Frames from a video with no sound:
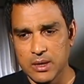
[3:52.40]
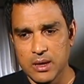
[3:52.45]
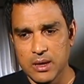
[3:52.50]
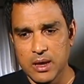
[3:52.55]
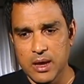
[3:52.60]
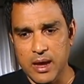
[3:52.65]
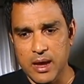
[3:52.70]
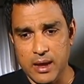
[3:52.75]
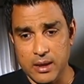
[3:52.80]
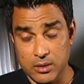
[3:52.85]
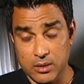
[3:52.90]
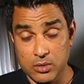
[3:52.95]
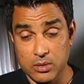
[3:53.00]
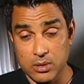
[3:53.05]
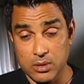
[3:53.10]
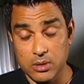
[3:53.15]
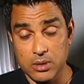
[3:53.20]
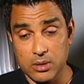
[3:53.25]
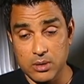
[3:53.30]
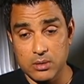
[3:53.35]
And
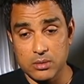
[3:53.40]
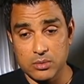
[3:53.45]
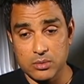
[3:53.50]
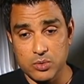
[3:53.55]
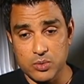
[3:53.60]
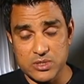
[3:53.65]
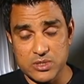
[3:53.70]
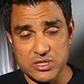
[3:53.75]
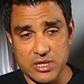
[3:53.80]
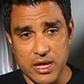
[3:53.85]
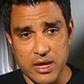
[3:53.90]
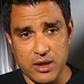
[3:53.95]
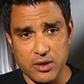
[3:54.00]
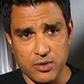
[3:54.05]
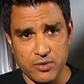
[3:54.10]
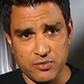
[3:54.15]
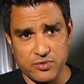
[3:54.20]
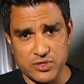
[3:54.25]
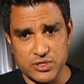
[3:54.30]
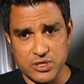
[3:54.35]
towards the end
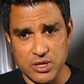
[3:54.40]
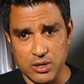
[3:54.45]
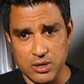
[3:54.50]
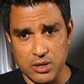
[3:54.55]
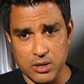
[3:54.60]
of his career,